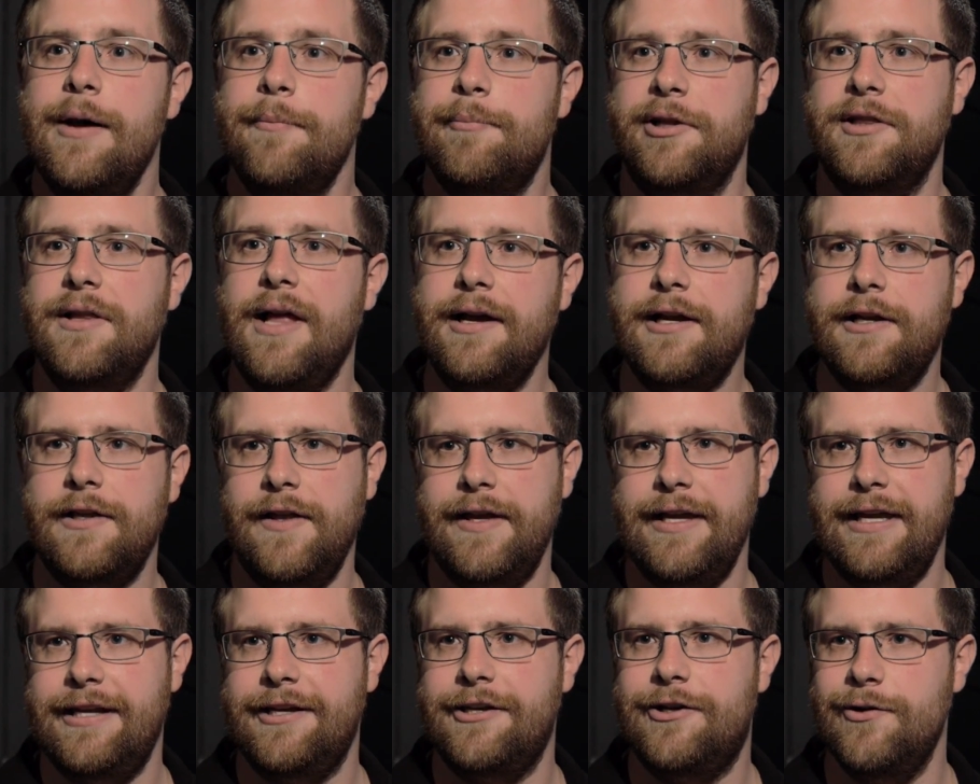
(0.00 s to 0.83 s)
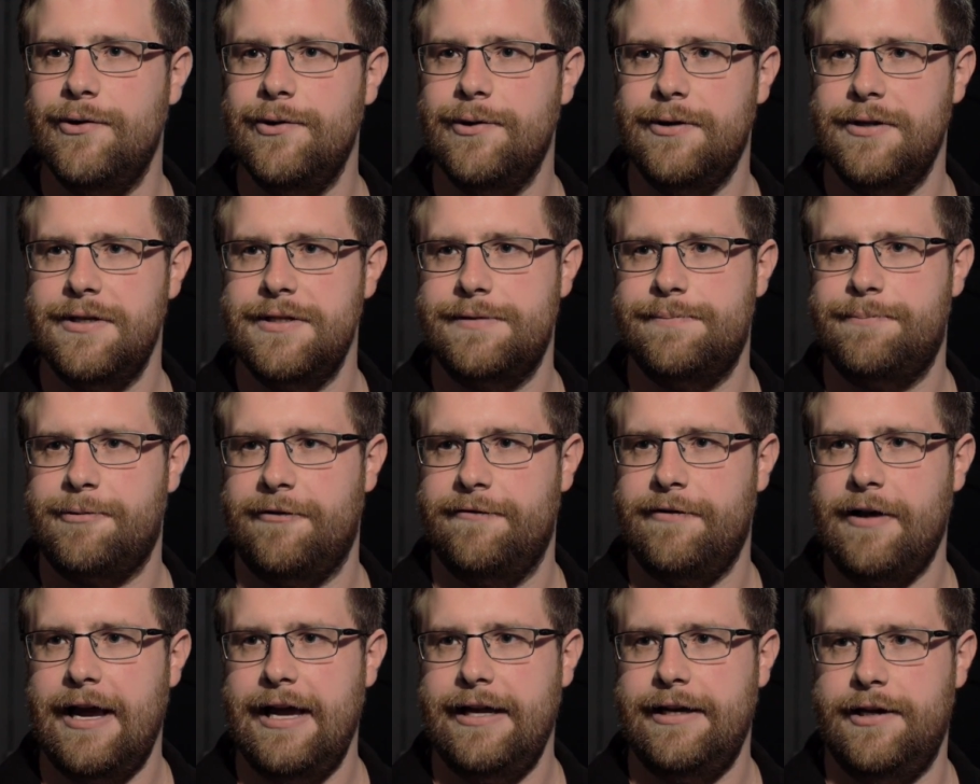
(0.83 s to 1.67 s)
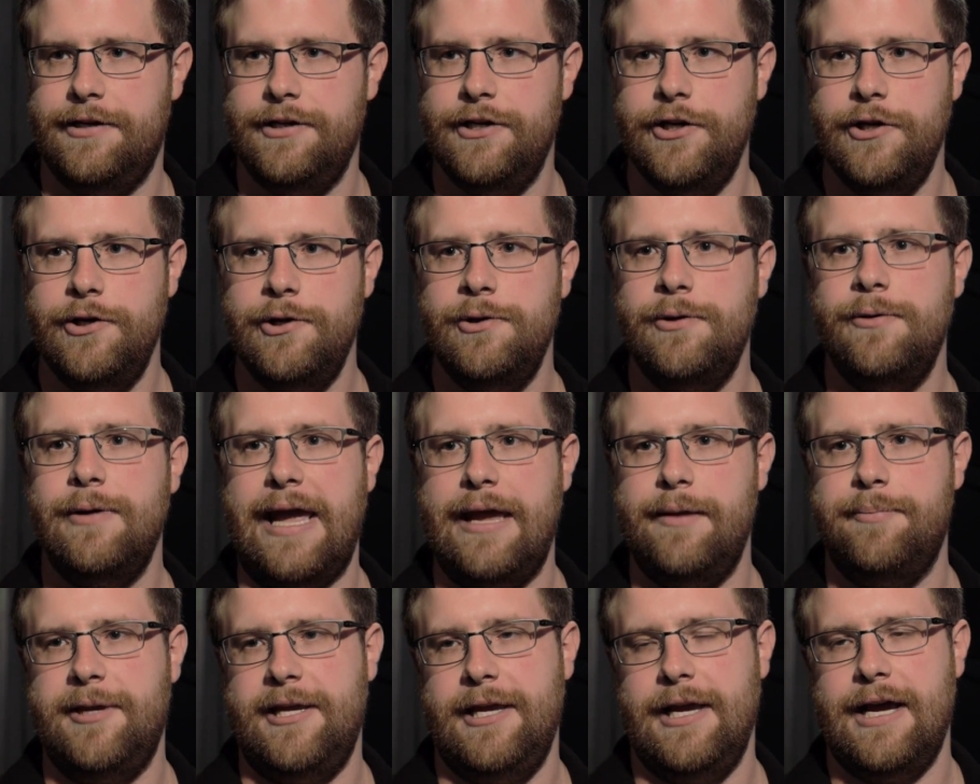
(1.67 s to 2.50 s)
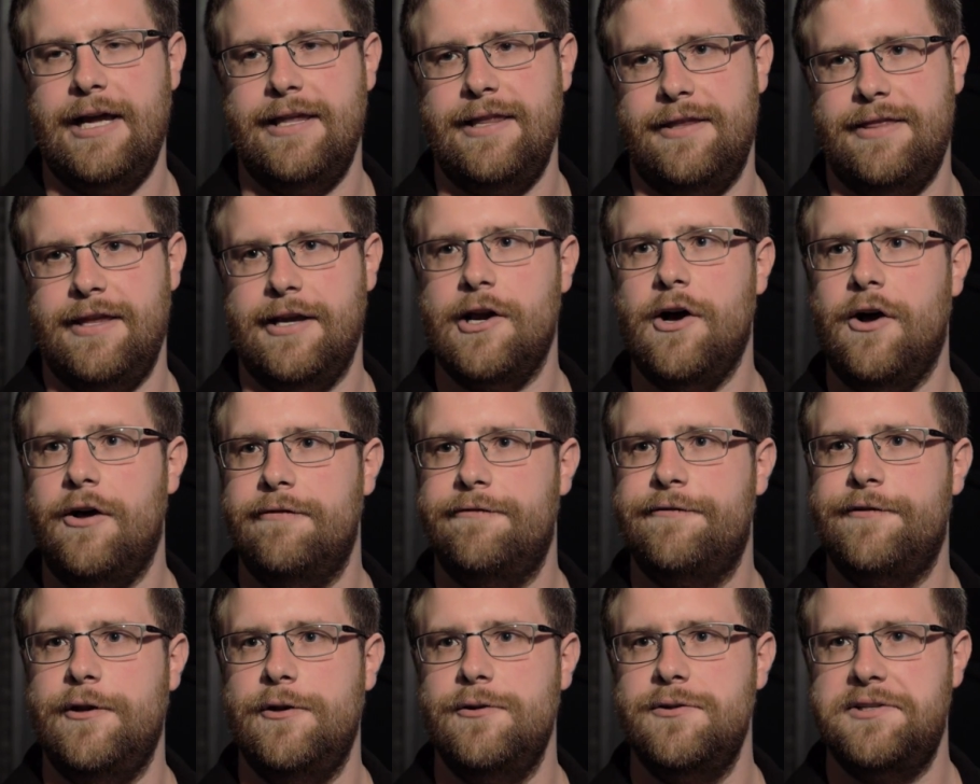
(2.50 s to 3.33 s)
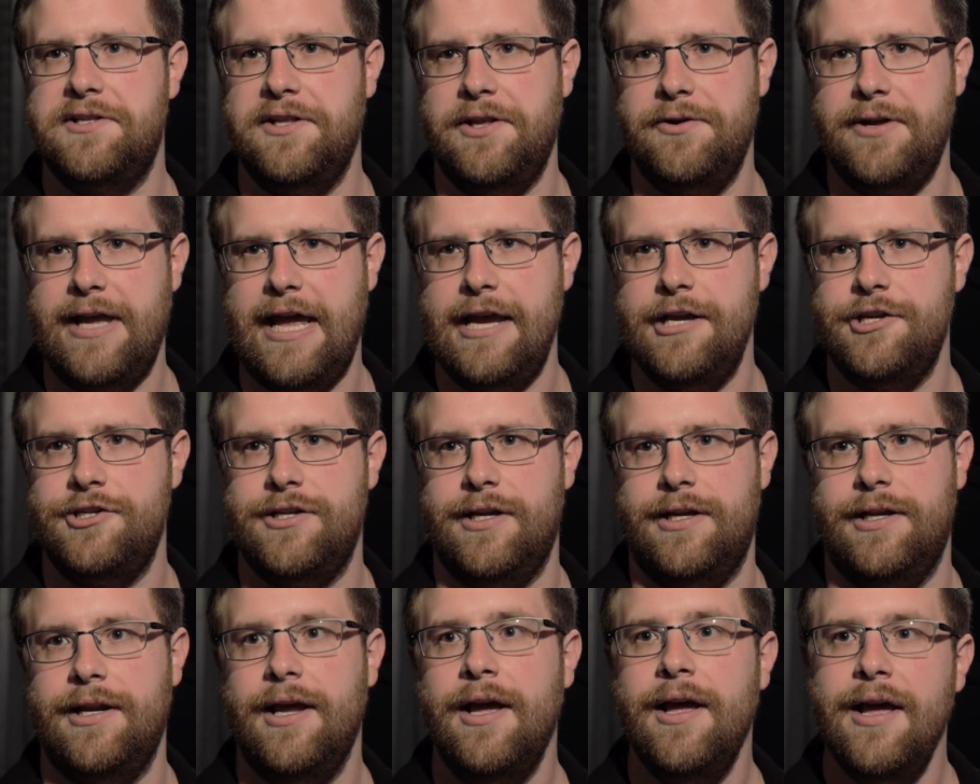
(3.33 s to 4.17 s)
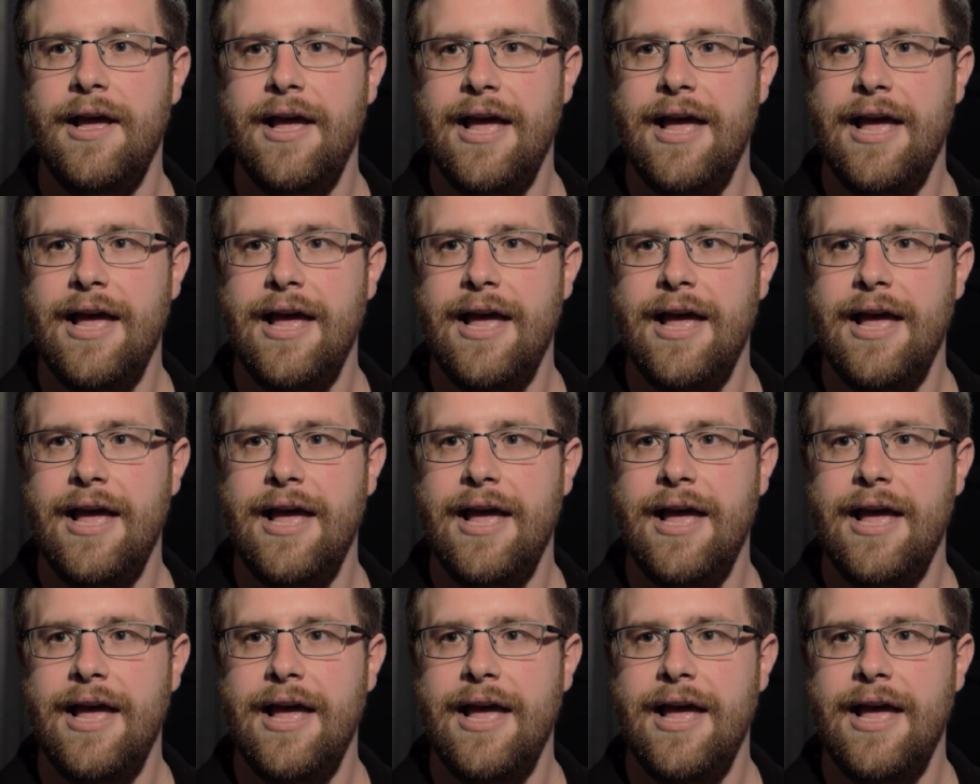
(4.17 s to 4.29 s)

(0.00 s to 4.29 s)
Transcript: But luckily, Google has provided a new API that they call Fused Location.